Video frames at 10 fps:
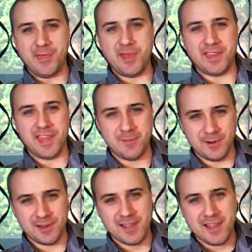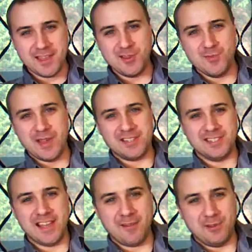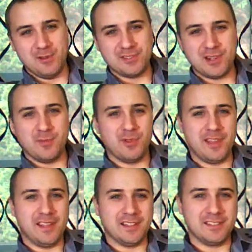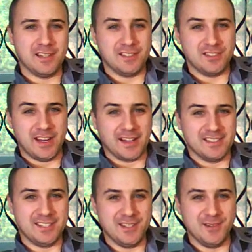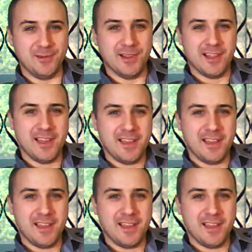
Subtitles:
I think, Hamburg, you mentioned that when you started playing Dungeons & Dragons 2,